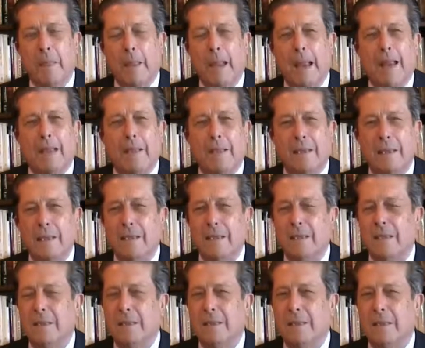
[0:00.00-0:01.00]
And this
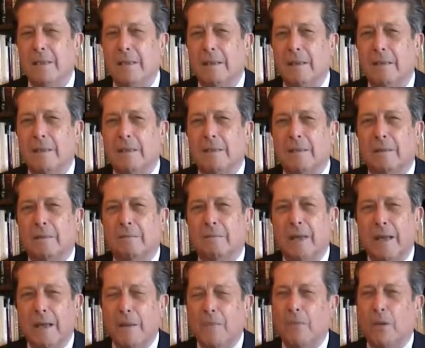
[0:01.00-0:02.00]
is
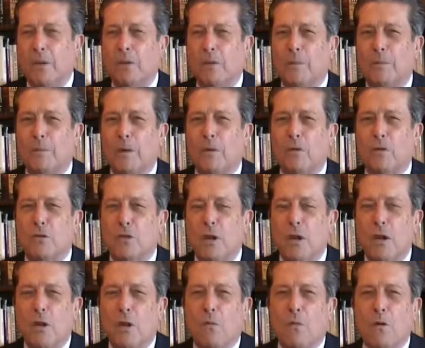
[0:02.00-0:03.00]
very important because
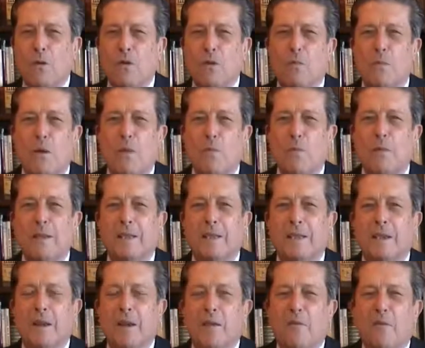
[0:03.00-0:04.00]
was a moment
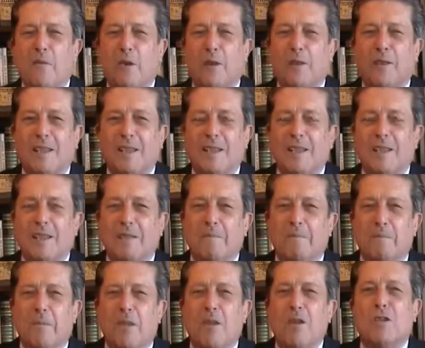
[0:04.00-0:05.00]
for this
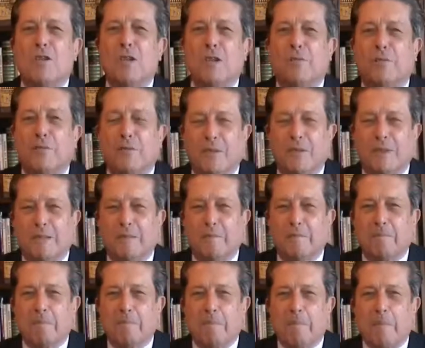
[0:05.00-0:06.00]
shift
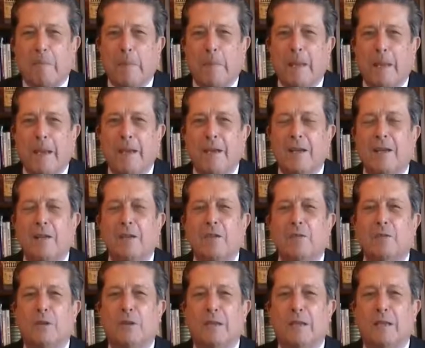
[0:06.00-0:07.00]
in
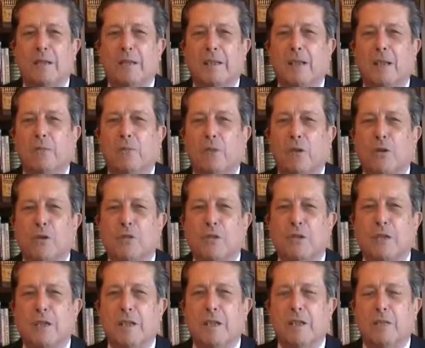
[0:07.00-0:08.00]
history that was
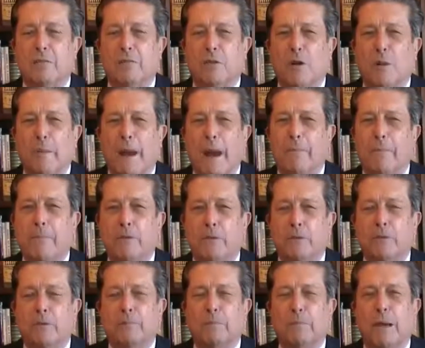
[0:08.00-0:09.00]
needed from
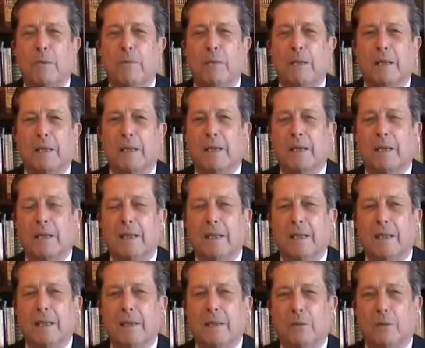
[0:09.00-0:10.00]
absolute power
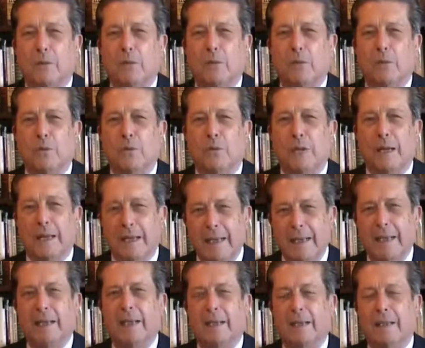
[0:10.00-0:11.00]
to
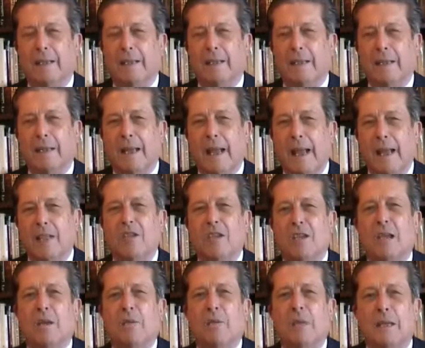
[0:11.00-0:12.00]
real and
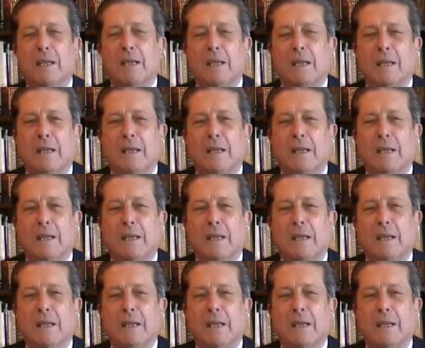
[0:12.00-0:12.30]
genuine